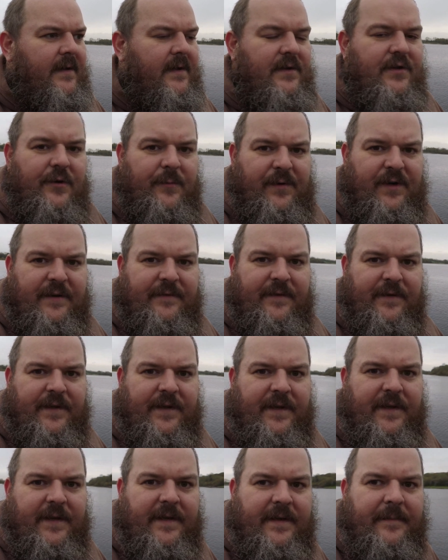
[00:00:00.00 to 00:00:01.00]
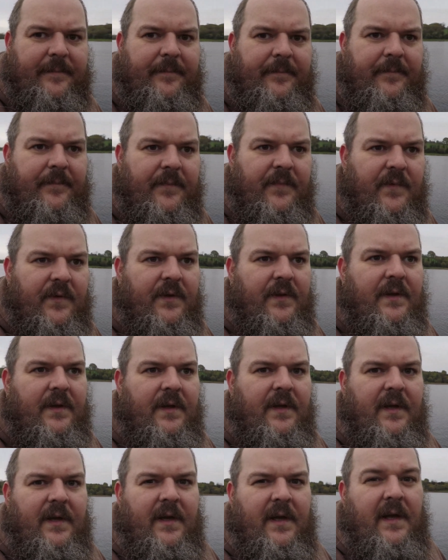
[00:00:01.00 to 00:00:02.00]
Somewhere different today.
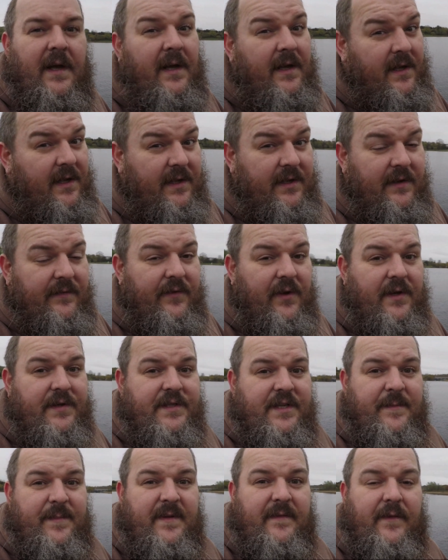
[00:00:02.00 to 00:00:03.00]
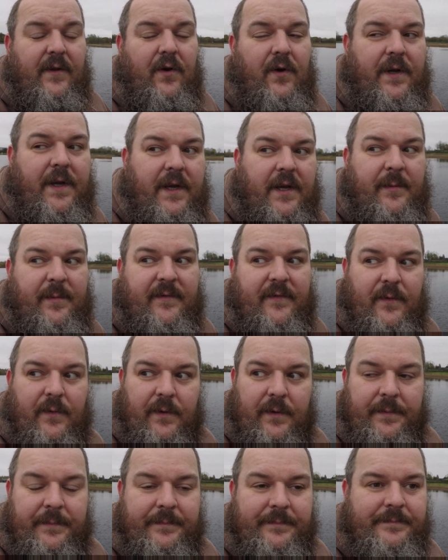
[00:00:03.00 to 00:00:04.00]
You've not seen me vlog here
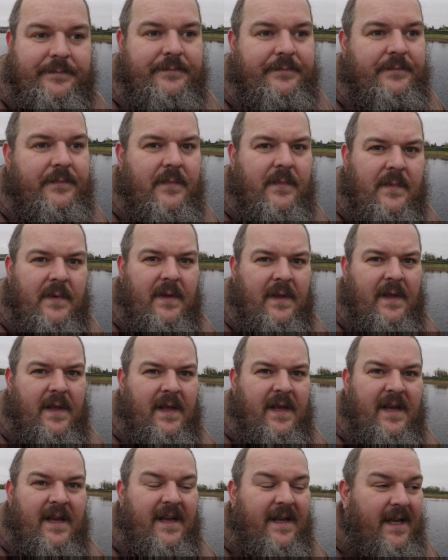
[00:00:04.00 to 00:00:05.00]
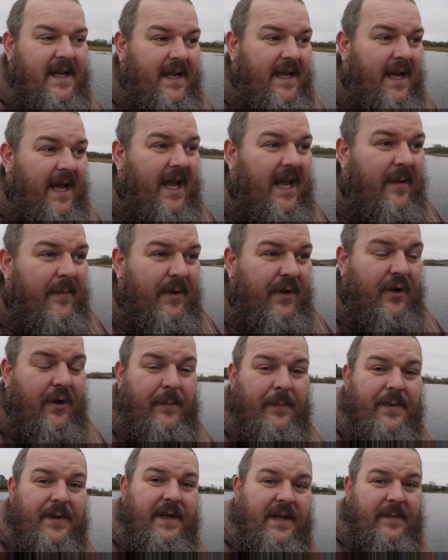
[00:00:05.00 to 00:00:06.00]
before. I am
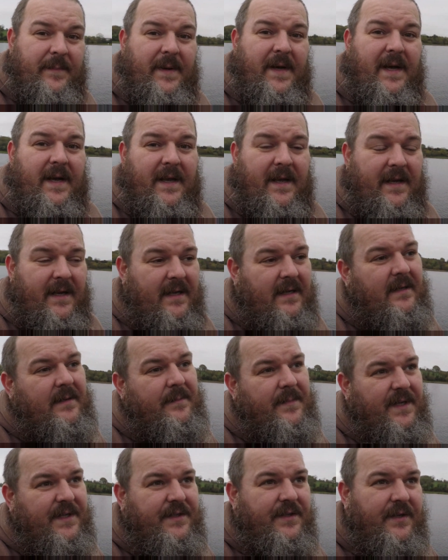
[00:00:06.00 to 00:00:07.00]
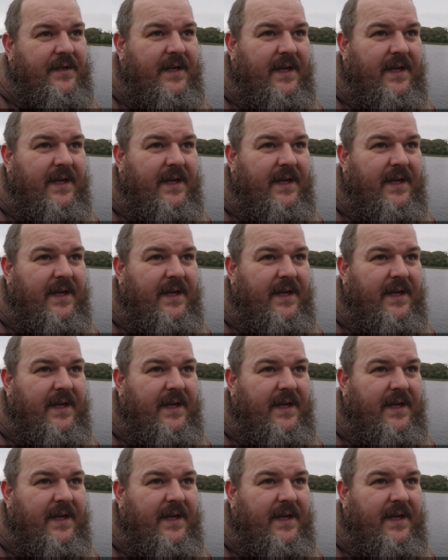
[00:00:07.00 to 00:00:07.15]
accompanied by Mr.